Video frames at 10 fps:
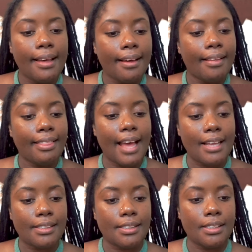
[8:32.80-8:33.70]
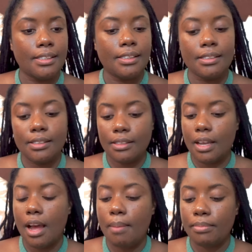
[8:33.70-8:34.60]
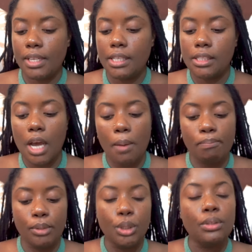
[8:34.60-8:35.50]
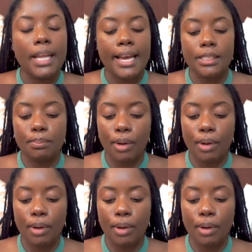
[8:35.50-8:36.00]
glasses. These are blue light